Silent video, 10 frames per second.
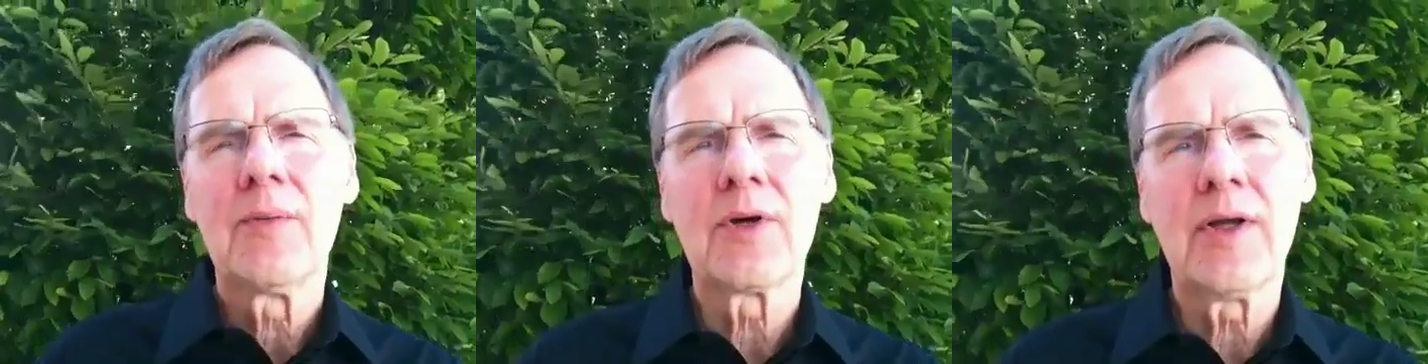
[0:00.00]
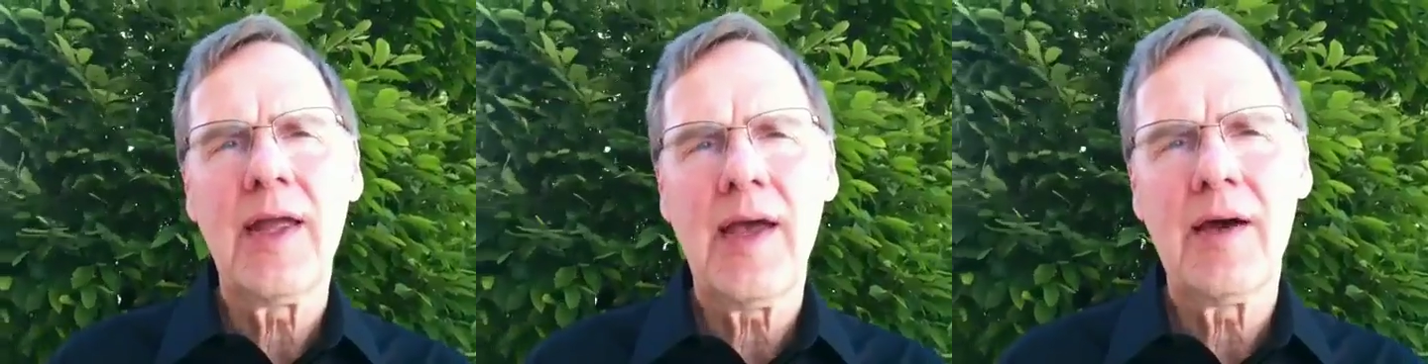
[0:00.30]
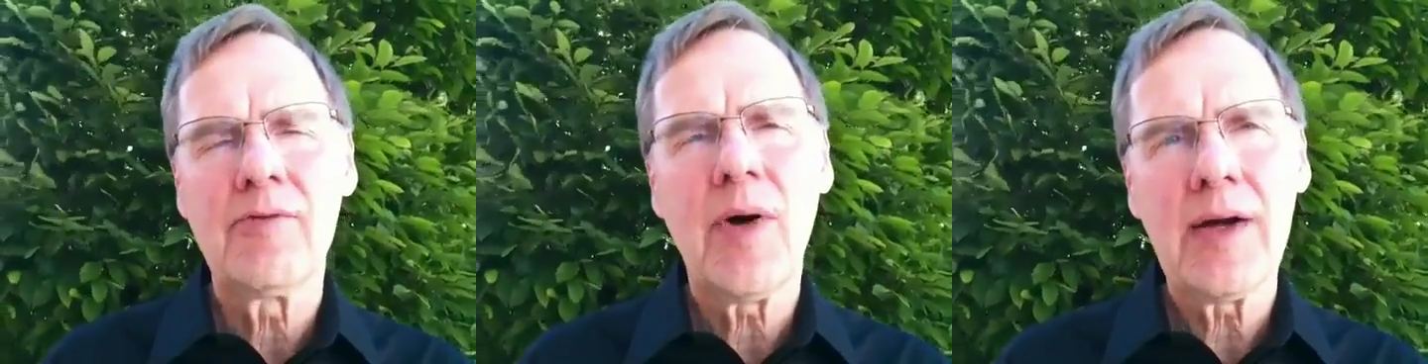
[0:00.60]
We're going to
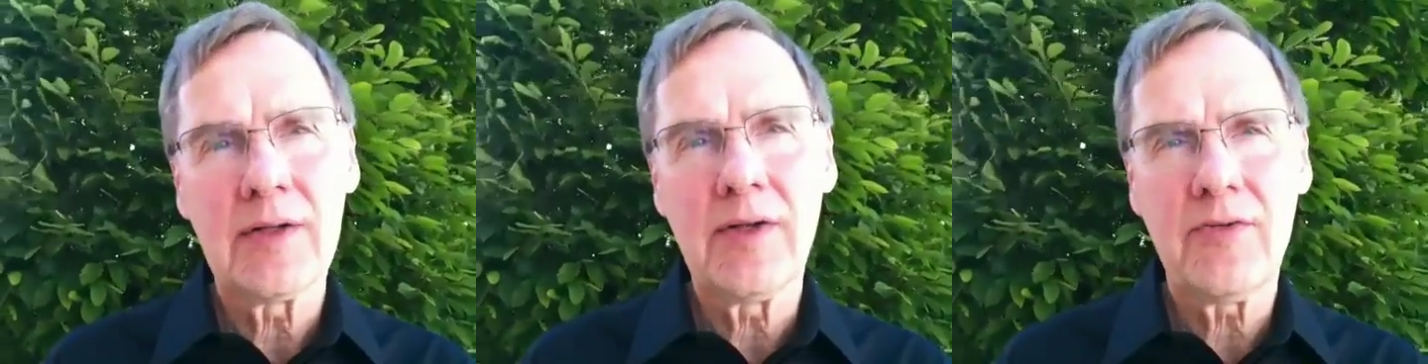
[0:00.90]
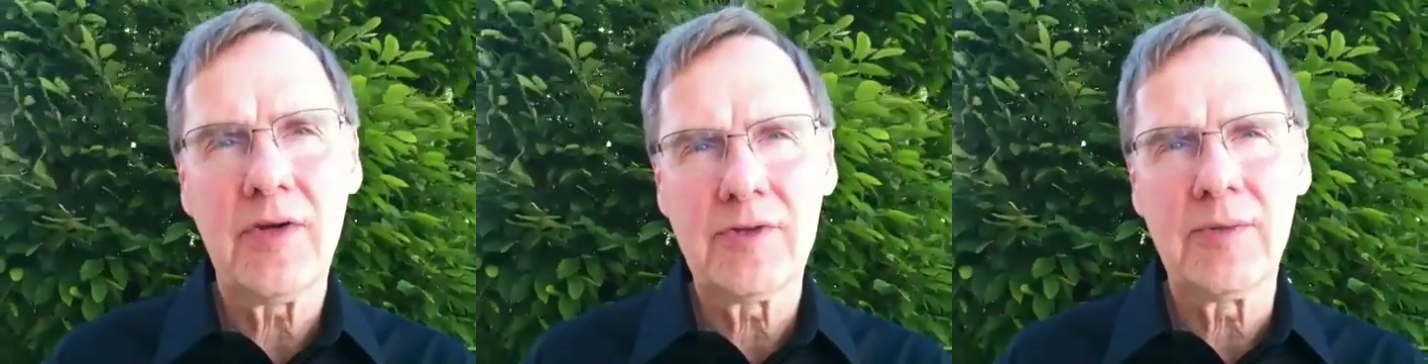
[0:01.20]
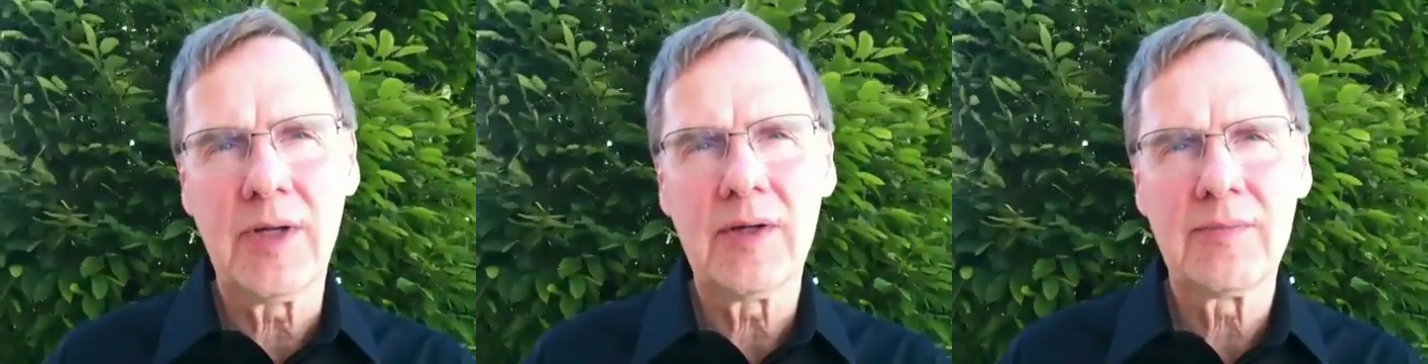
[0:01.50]
have wireless
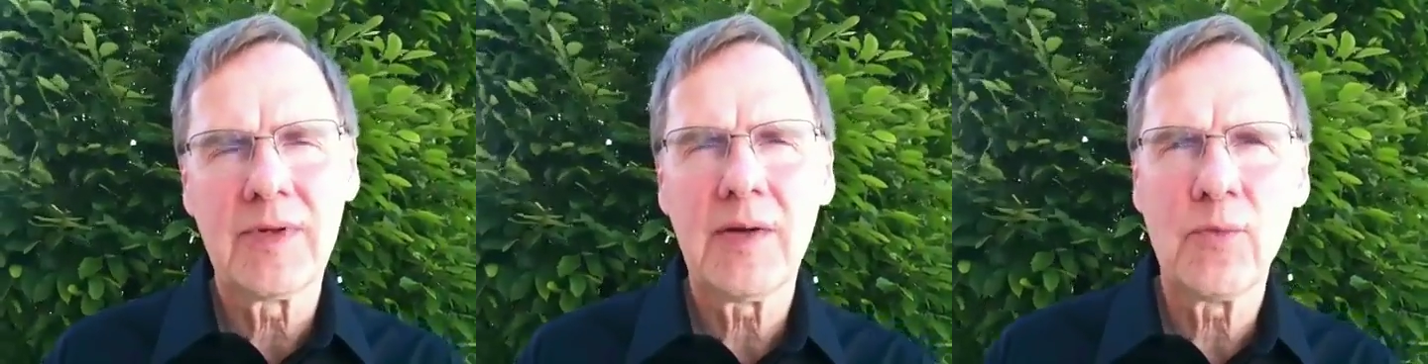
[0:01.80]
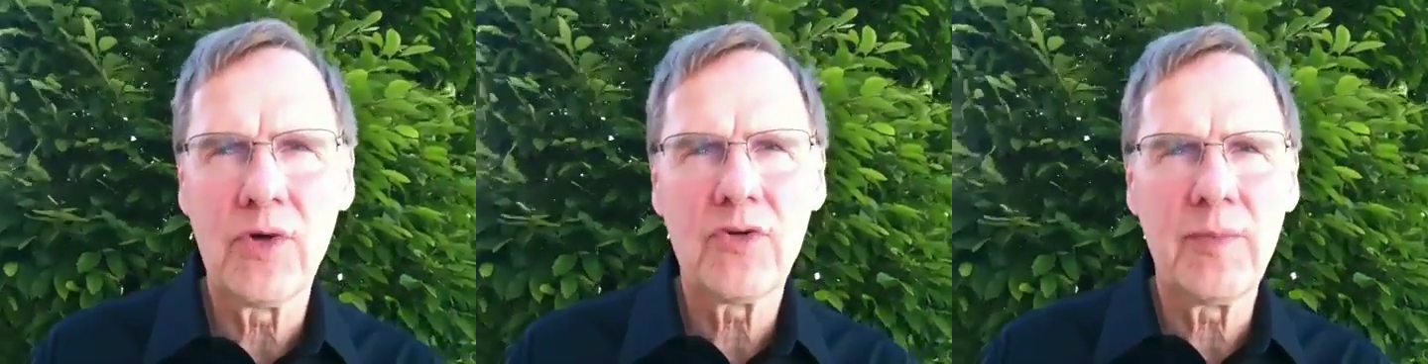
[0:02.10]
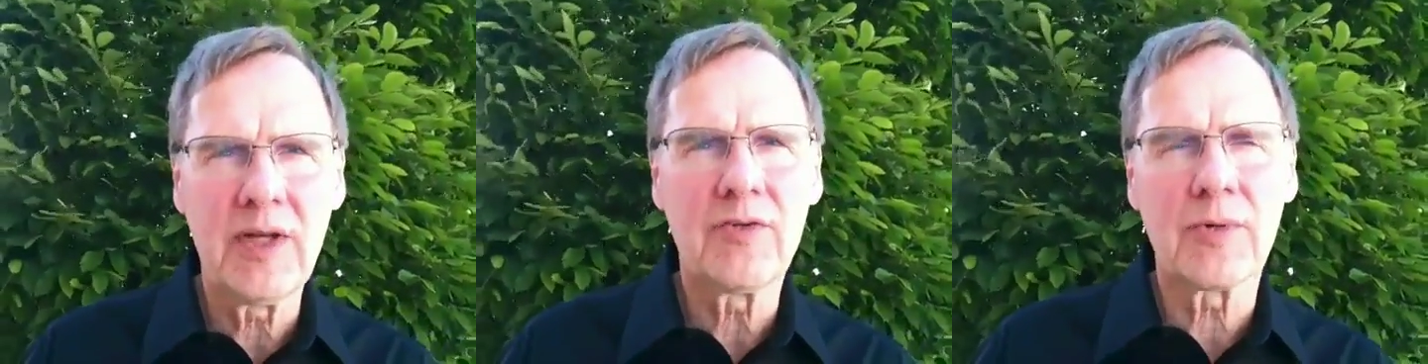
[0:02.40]
everywhere, which
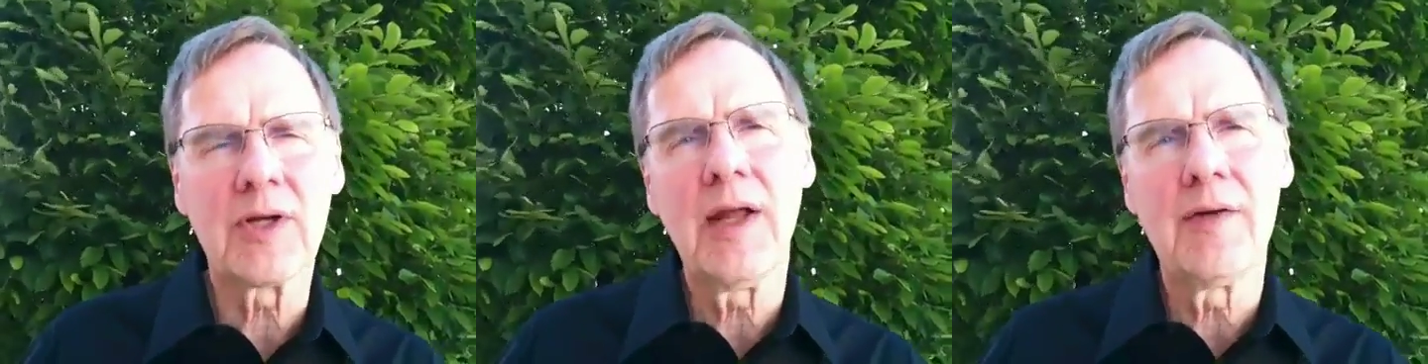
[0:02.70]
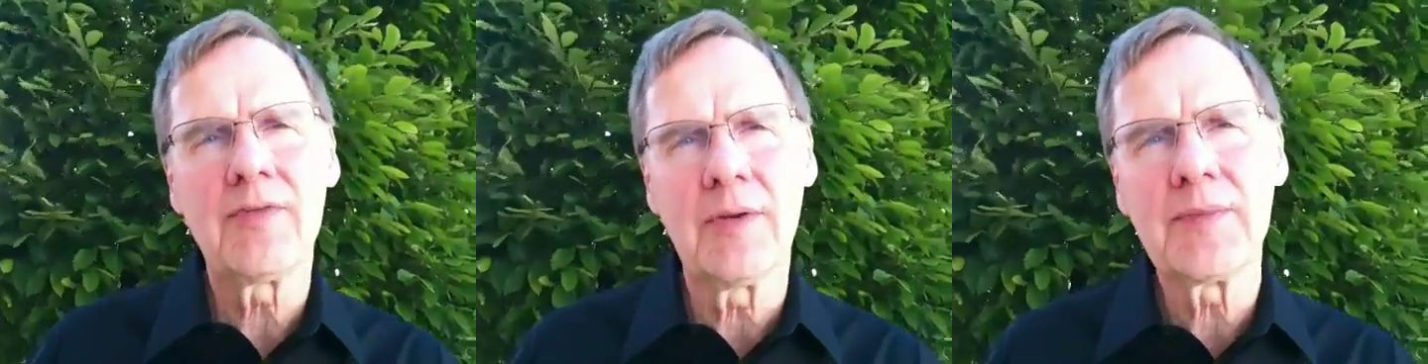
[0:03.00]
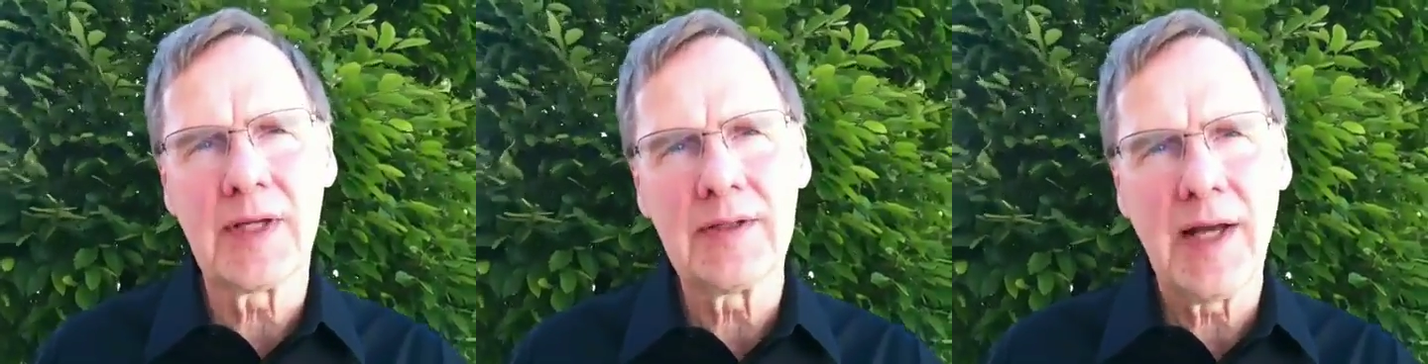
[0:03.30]
means we're going to have
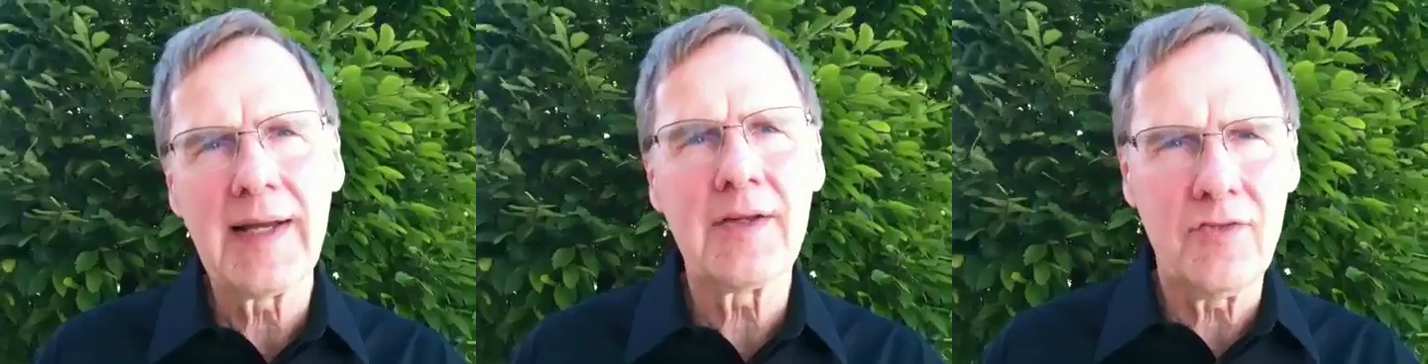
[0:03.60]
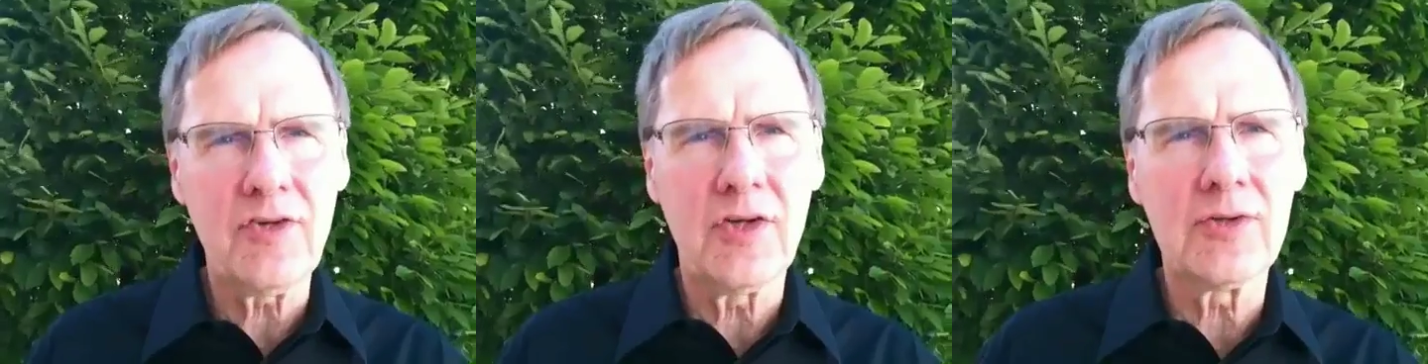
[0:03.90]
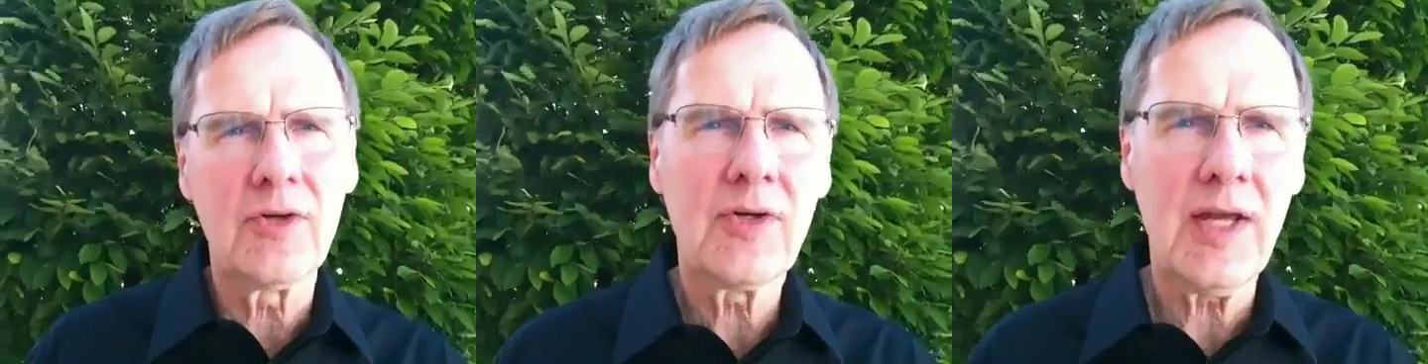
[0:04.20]
something like
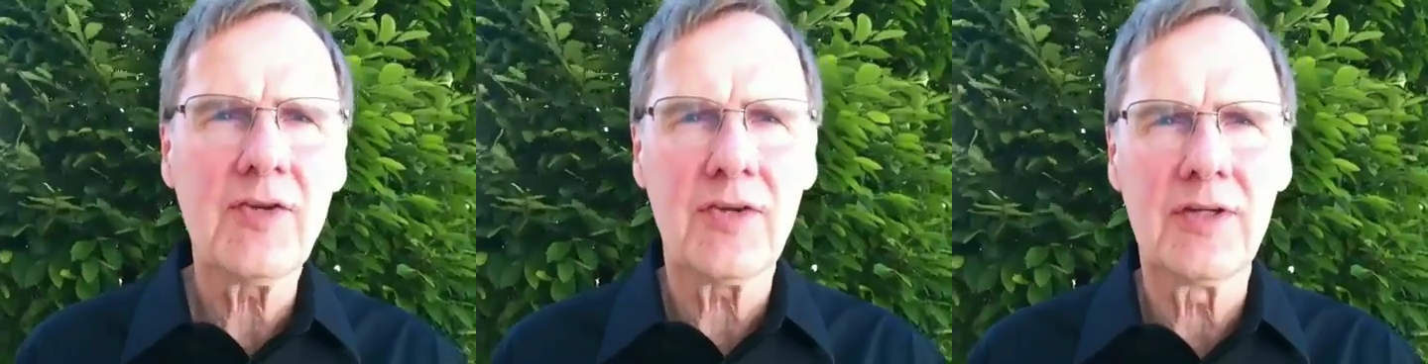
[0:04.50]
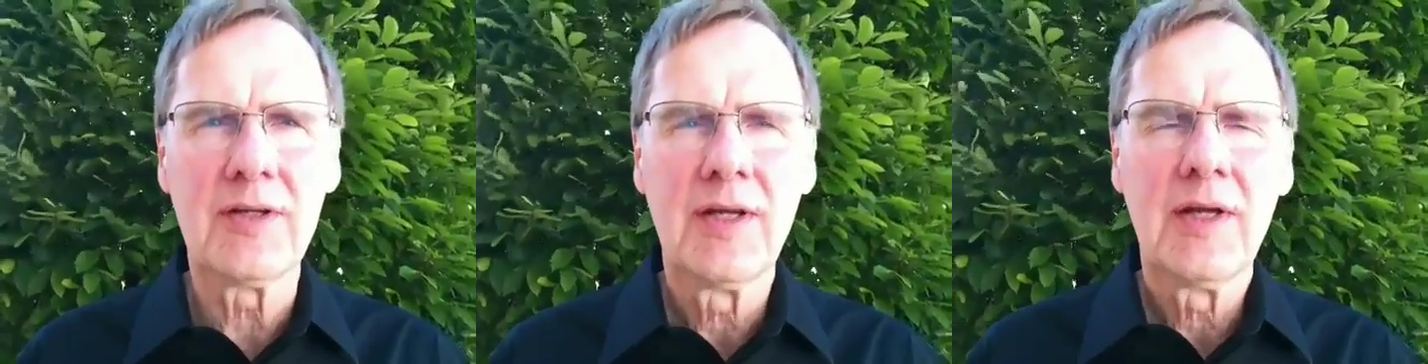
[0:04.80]
geolocation.